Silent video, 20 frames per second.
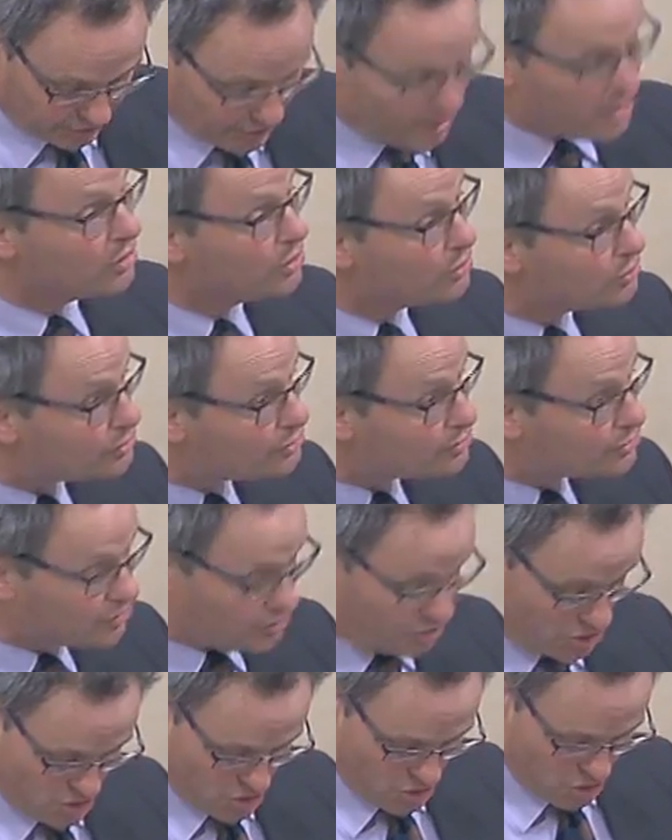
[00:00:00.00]

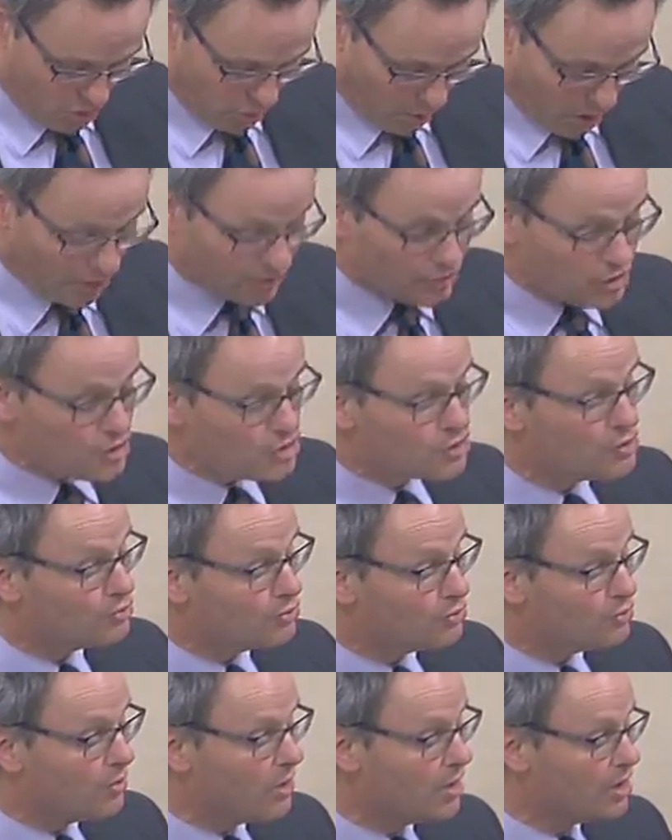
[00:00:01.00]
those who are
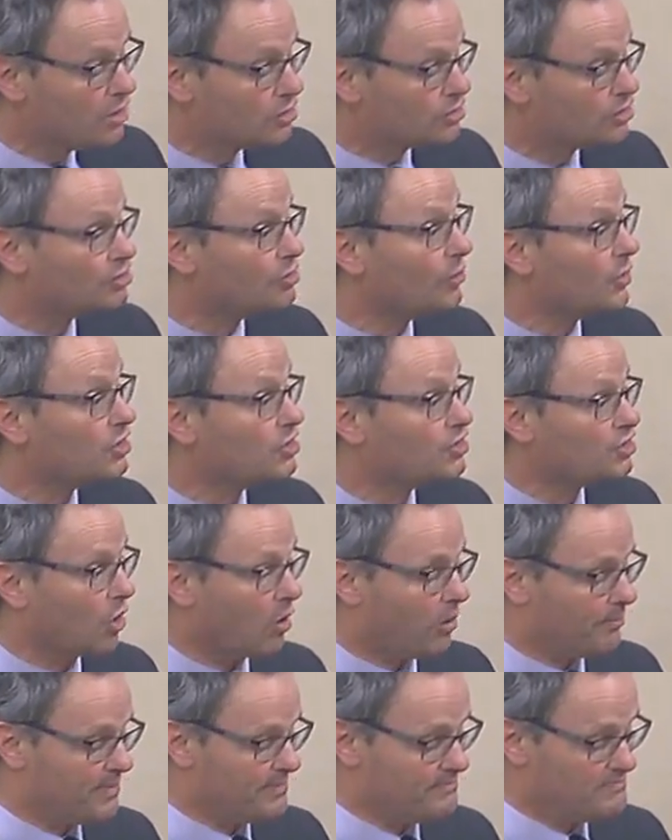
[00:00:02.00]
new to a
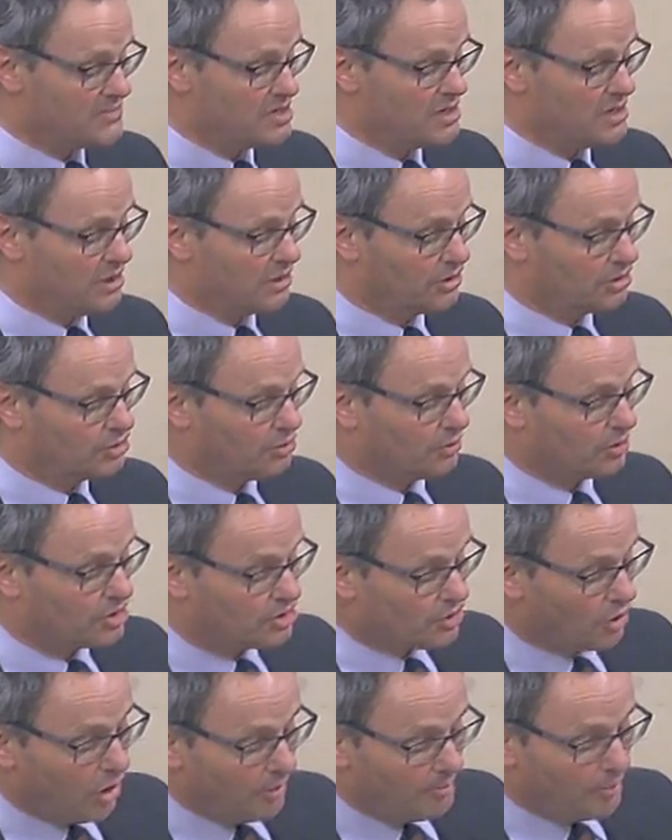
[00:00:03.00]
job
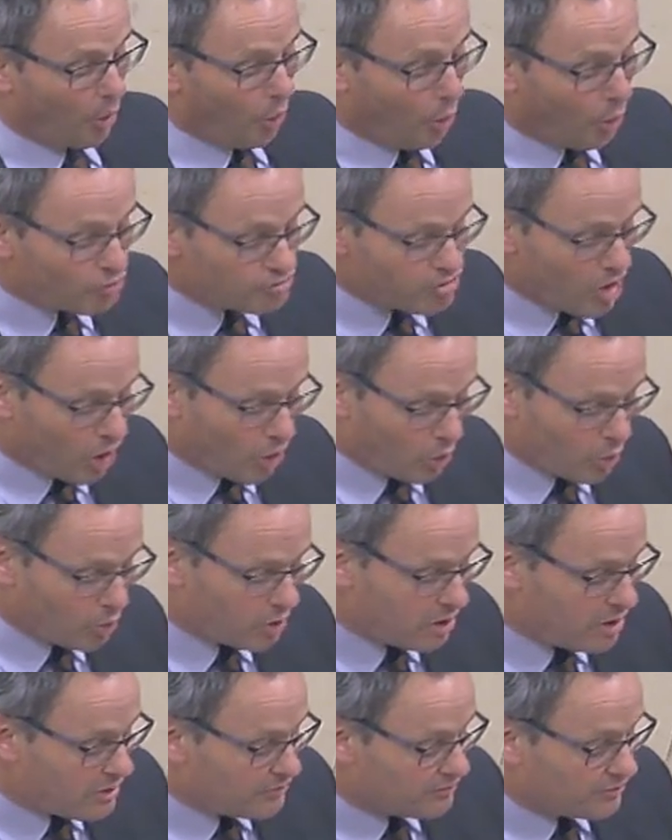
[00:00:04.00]
or
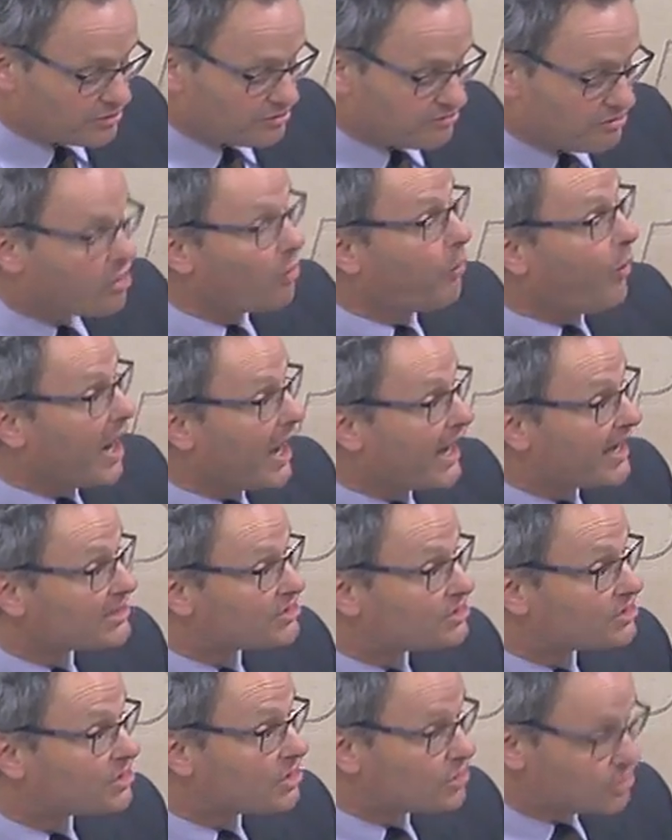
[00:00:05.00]
role that
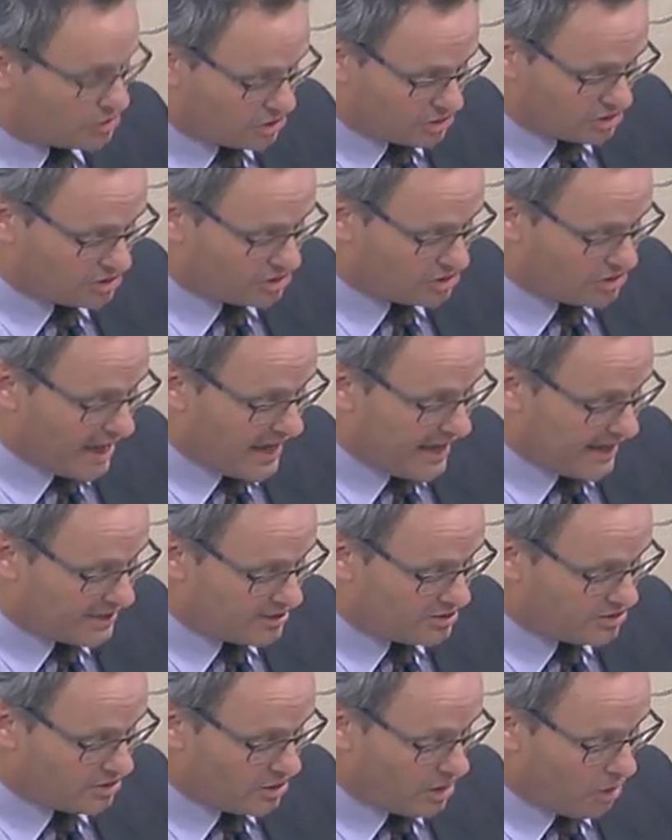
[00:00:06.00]
requires
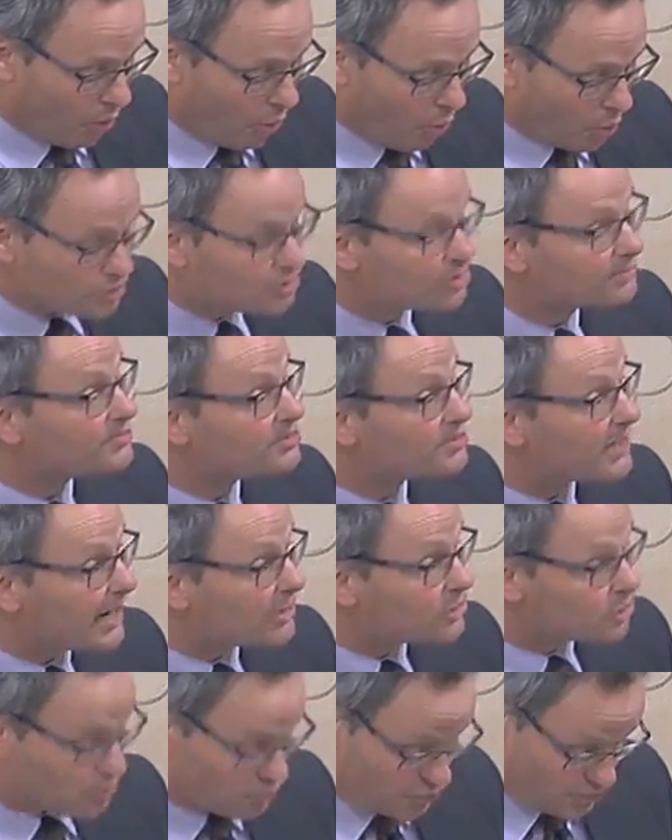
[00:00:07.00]
sustained or
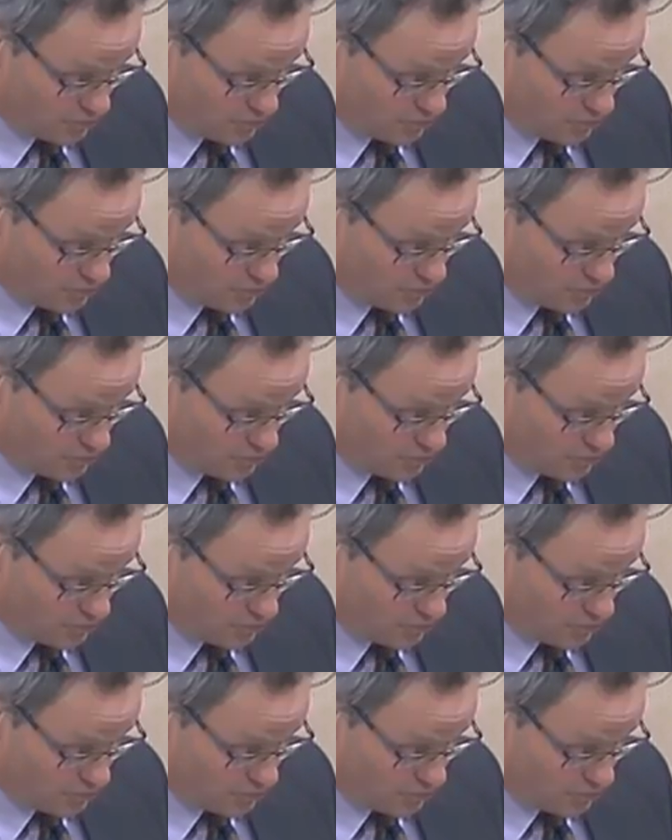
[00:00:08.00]
substantial